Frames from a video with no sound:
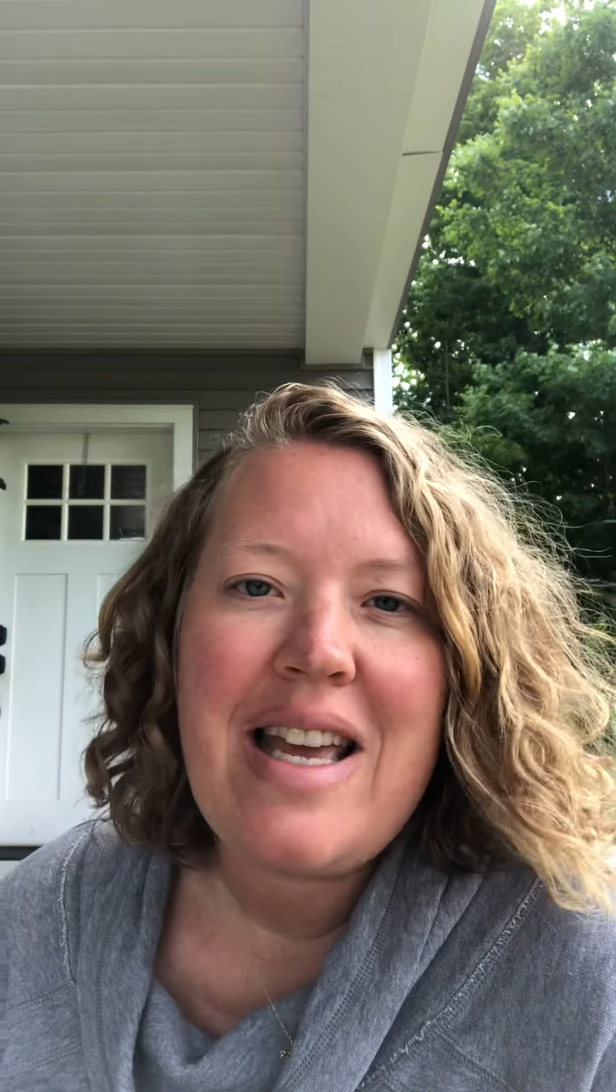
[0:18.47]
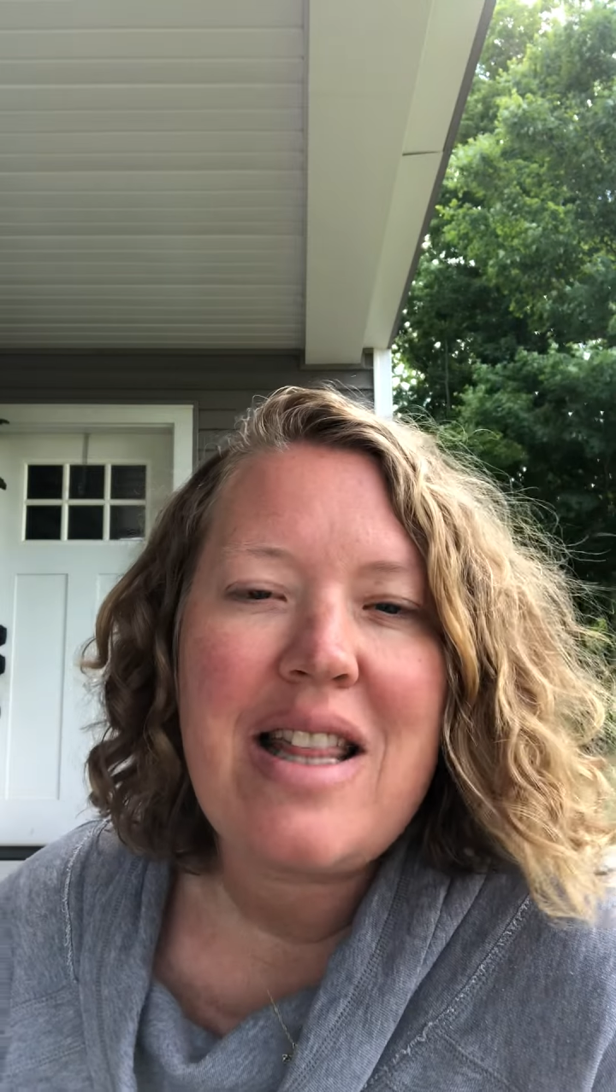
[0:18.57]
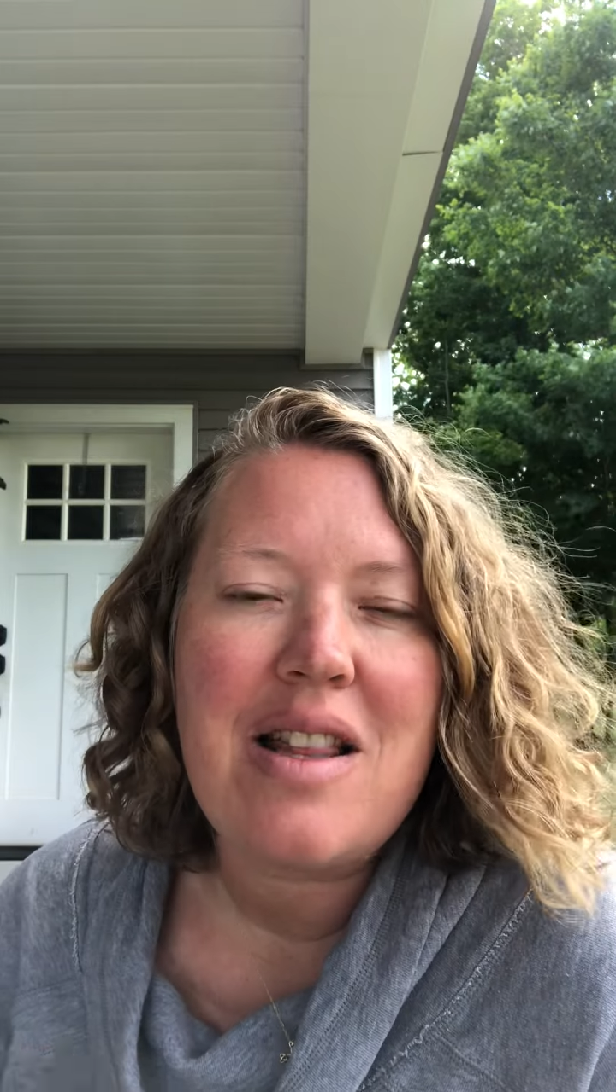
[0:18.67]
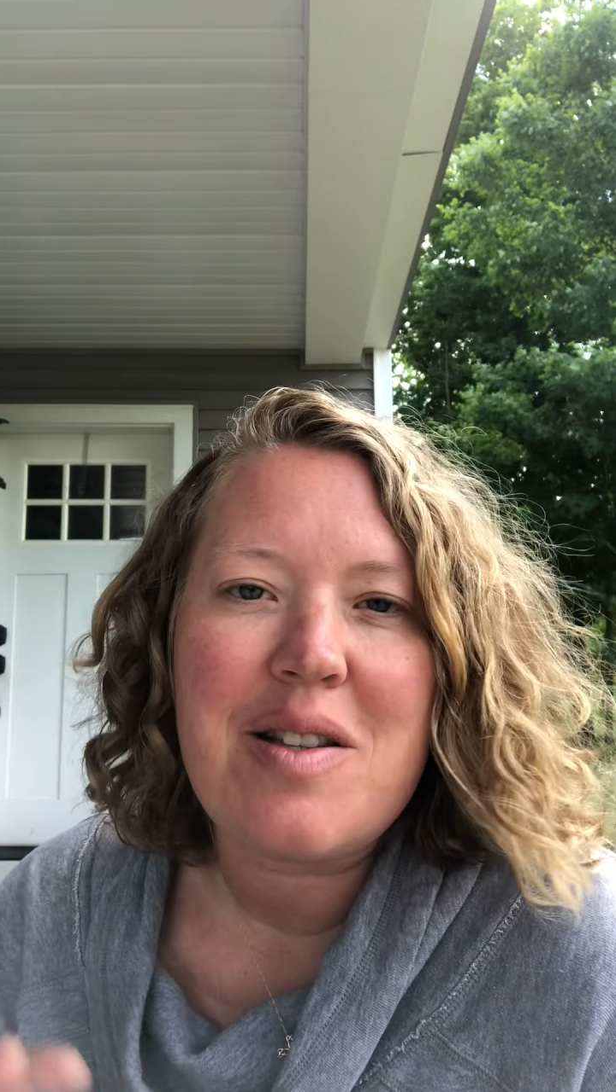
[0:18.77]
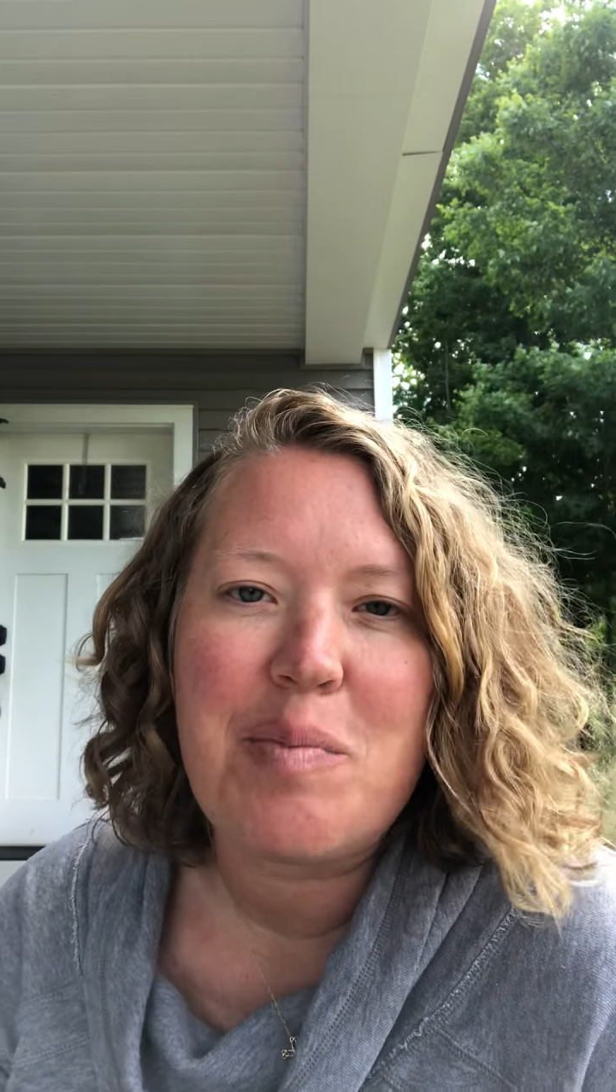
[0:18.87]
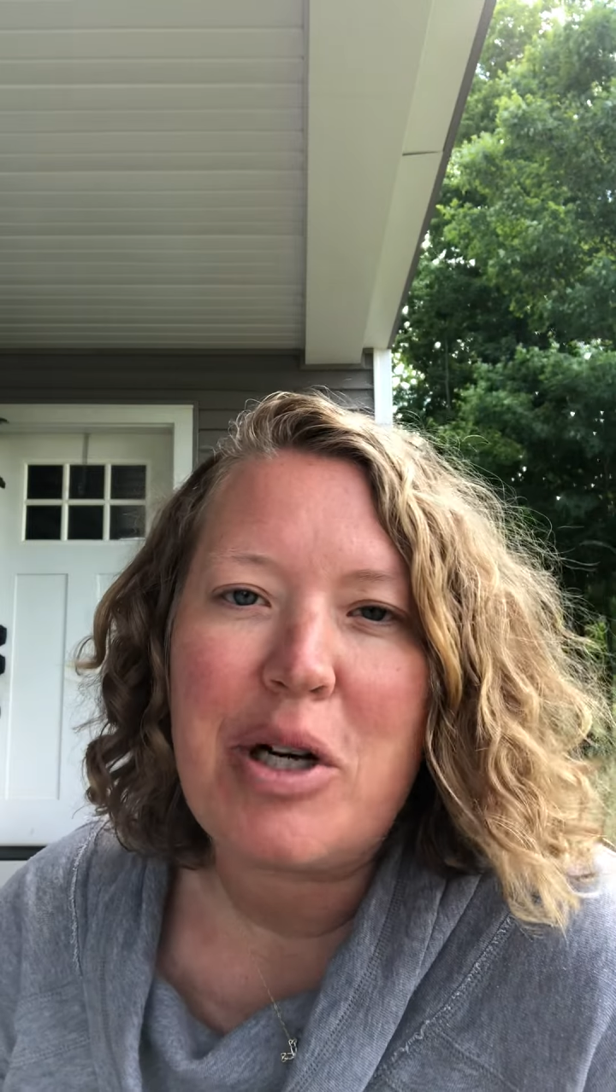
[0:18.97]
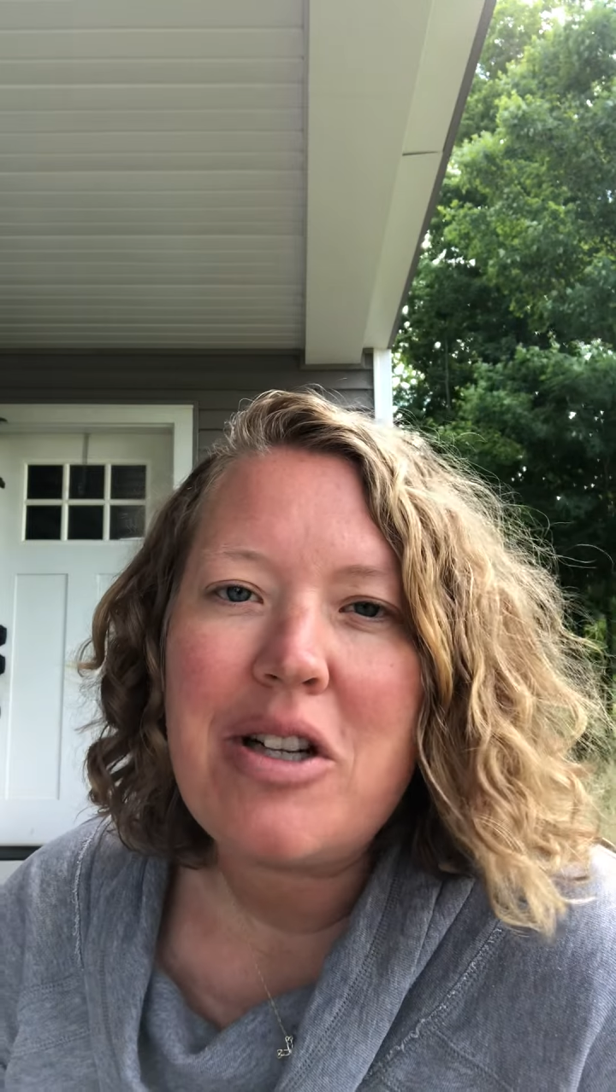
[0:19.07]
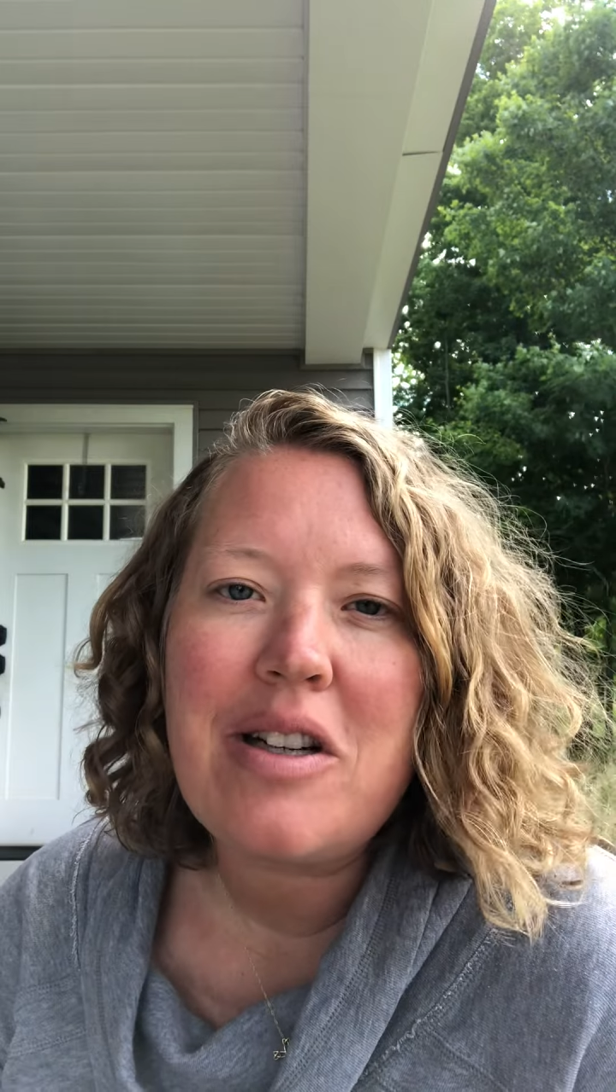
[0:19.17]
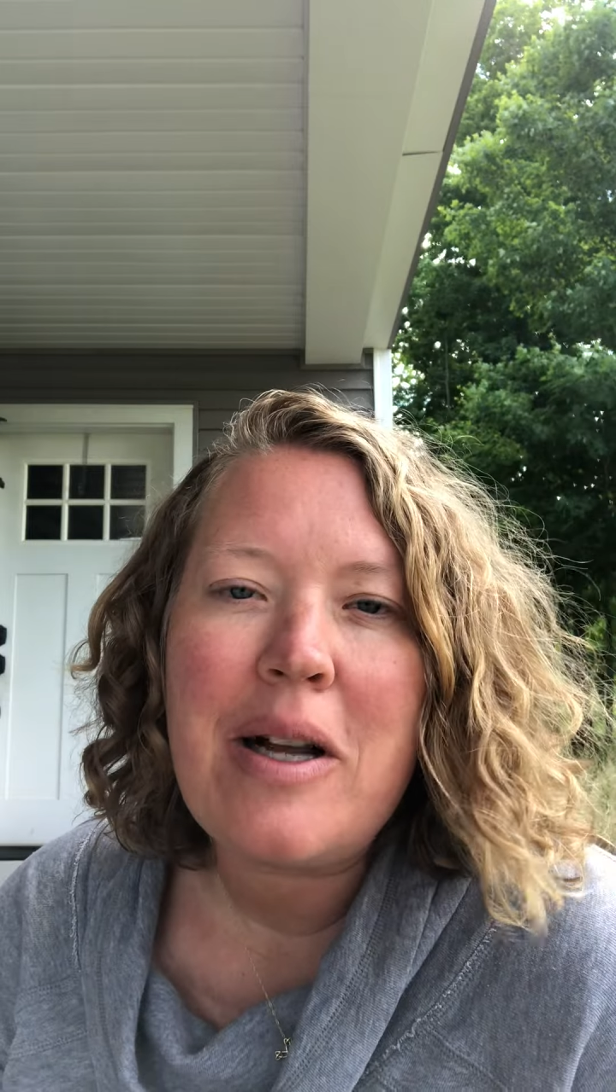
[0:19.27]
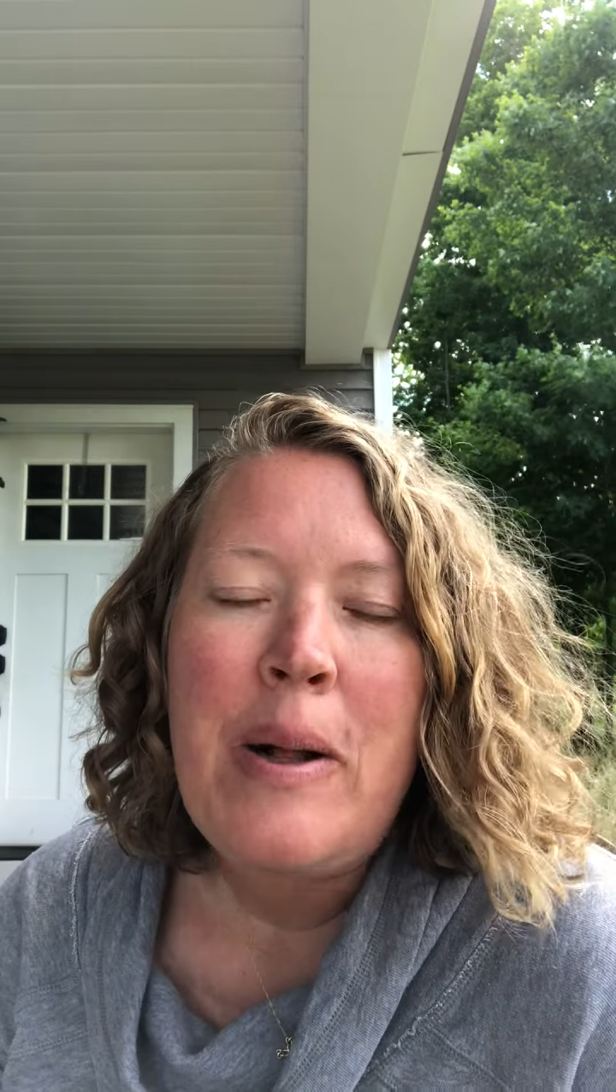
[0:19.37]
in this
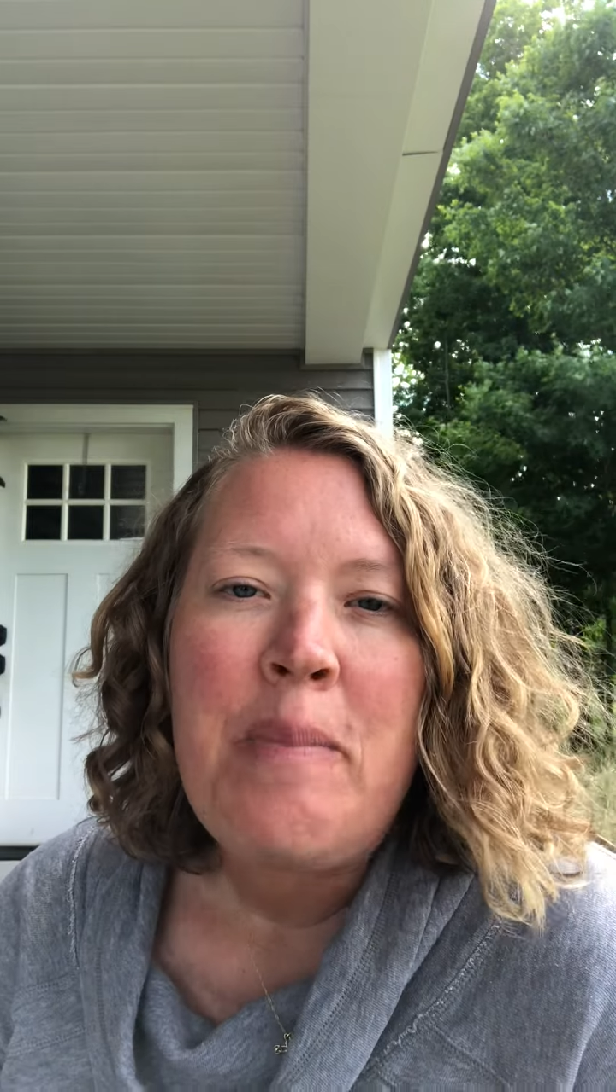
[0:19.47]
book.